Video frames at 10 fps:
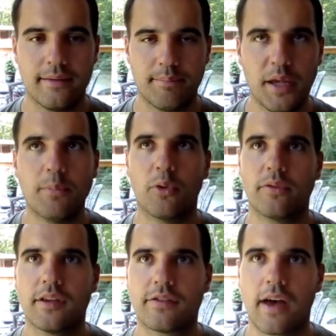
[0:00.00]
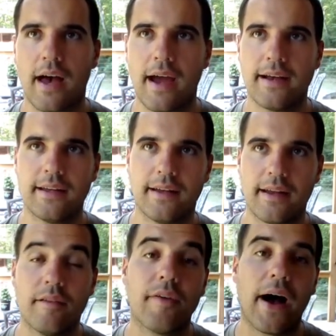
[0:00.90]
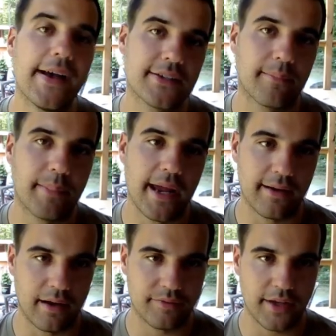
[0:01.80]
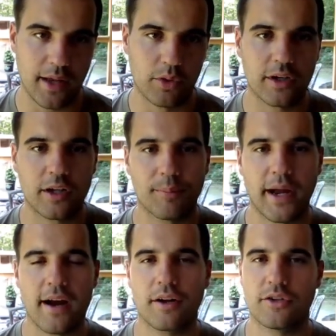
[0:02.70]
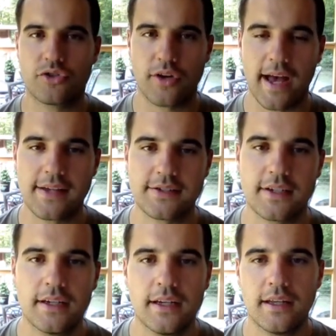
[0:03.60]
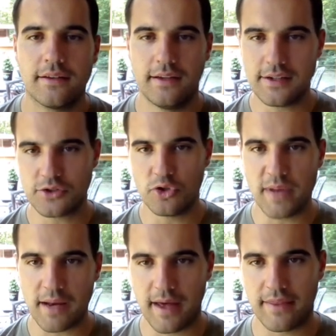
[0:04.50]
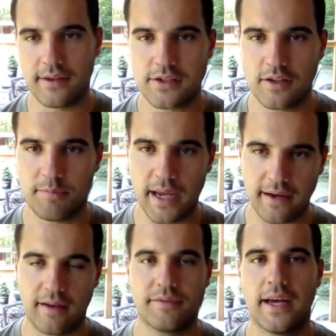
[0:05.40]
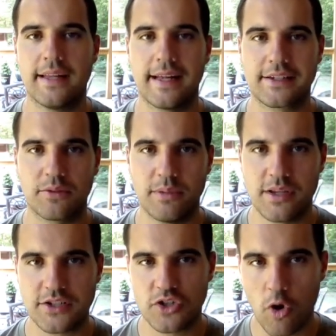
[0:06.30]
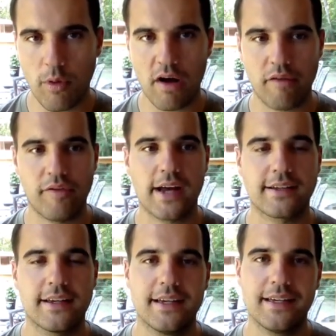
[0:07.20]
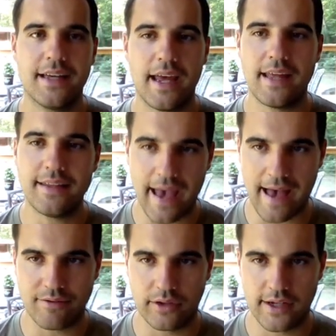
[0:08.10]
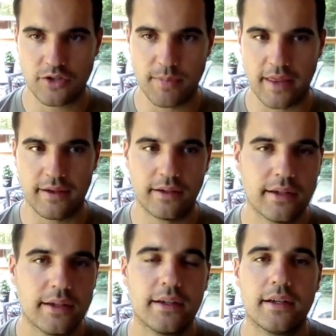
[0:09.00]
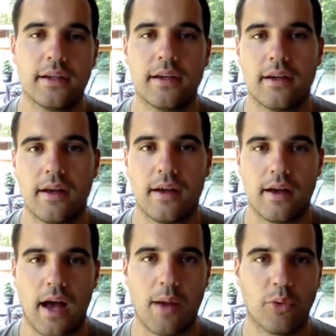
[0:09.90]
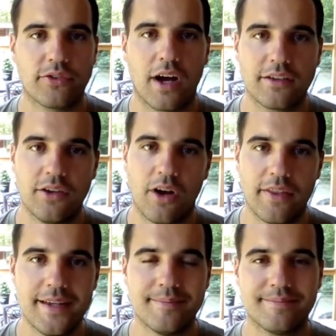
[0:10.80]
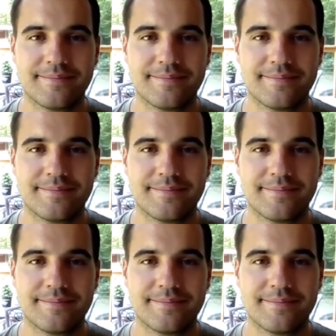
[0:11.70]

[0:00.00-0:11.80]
people decide and advise on paying off debt. We're going to compare and contrast these two main methods of paying off debt. That's going to be the snowball effect and the avalanche method. I will talk to you all then.